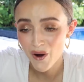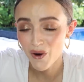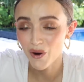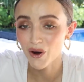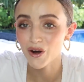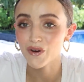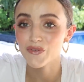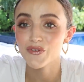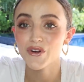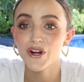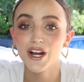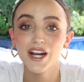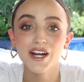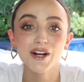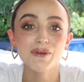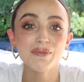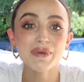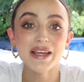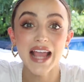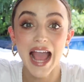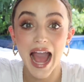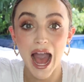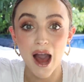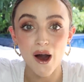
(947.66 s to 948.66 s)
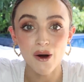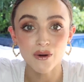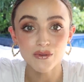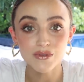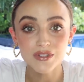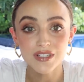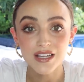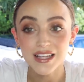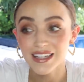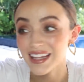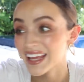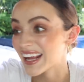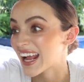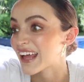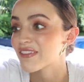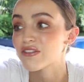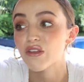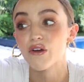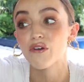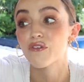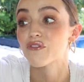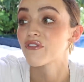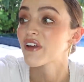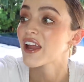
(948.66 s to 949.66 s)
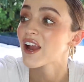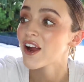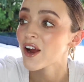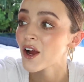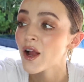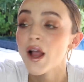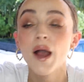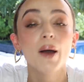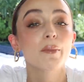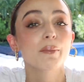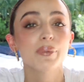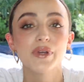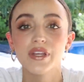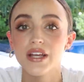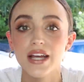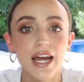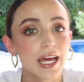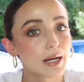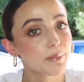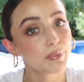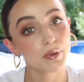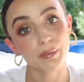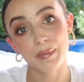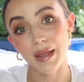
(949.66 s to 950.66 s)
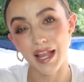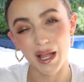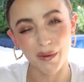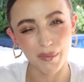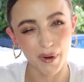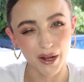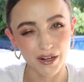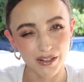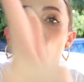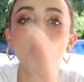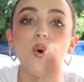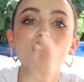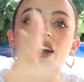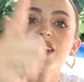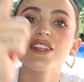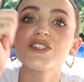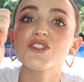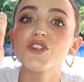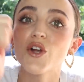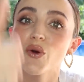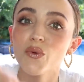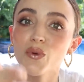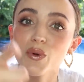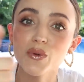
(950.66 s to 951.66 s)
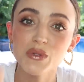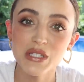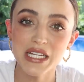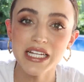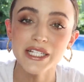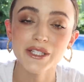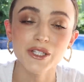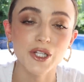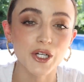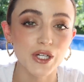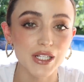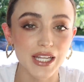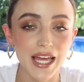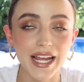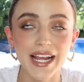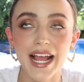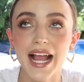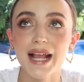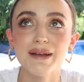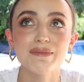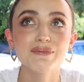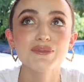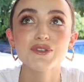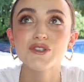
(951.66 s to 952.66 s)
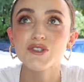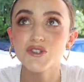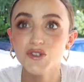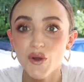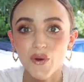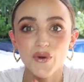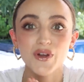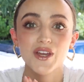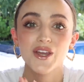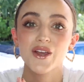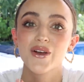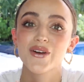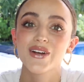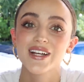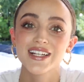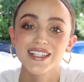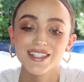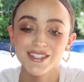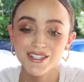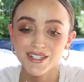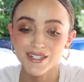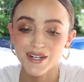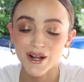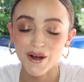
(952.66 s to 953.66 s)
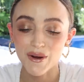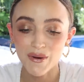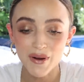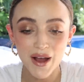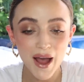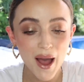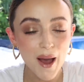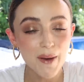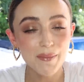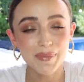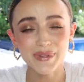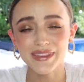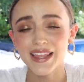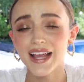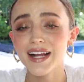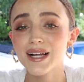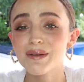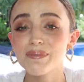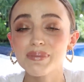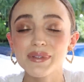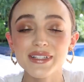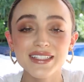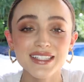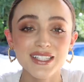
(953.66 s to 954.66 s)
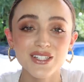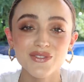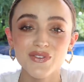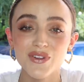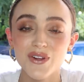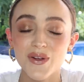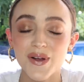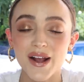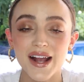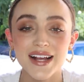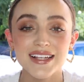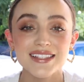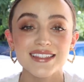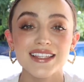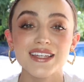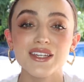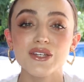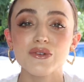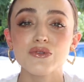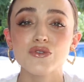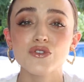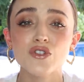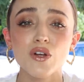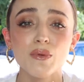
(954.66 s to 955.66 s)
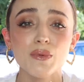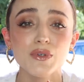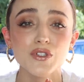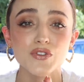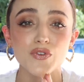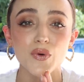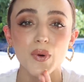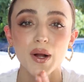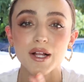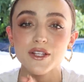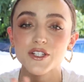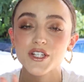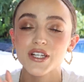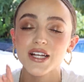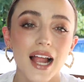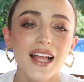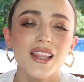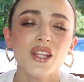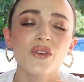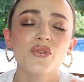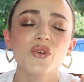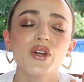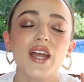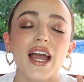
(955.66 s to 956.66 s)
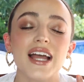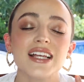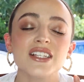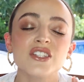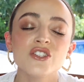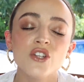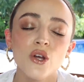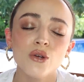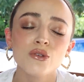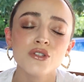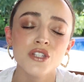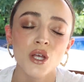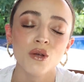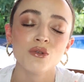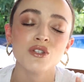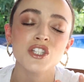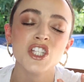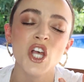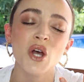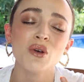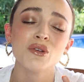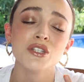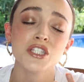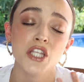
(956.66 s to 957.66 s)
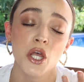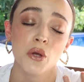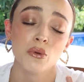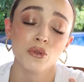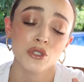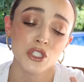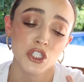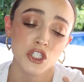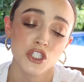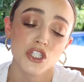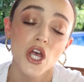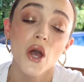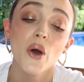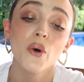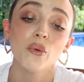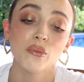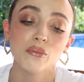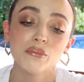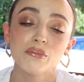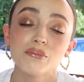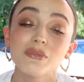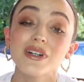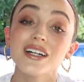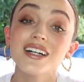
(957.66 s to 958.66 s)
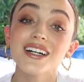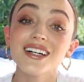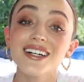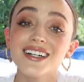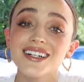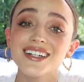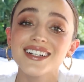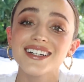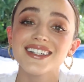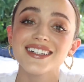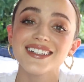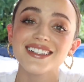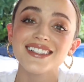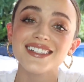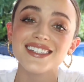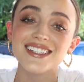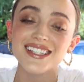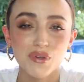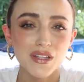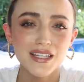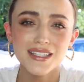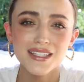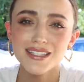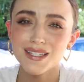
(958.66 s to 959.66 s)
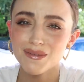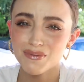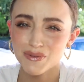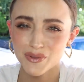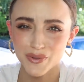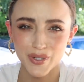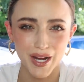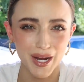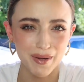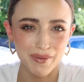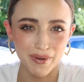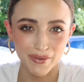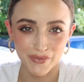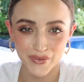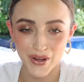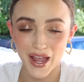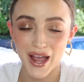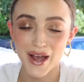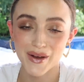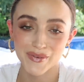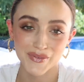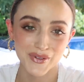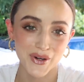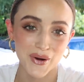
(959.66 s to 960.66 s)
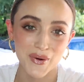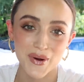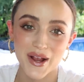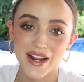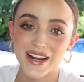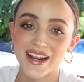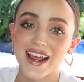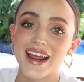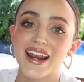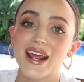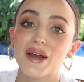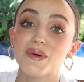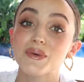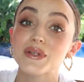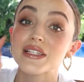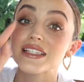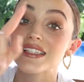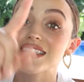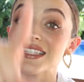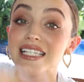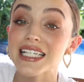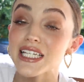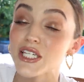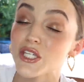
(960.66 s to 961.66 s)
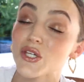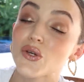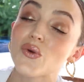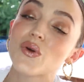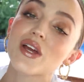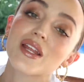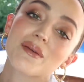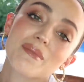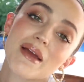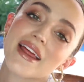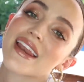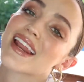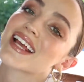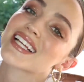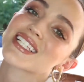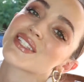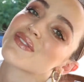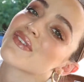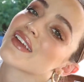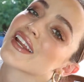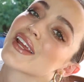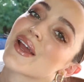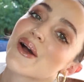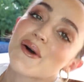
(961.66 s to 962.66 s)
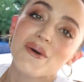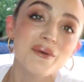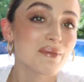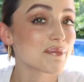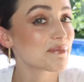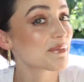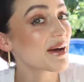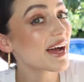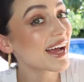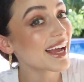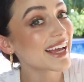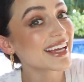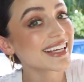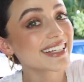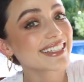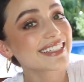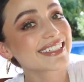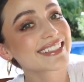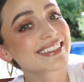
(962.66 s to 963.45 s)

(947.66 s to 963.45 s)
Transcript: Or if you're gonna be out like at the fair but you gotta put makeup on. What does your routine look like? I am so curious to know. But that completes this video guys. Thank you so much for watching. I love you guys so so so so so much. Please subscribe if you haven't already and I will see you in my next video. Bye.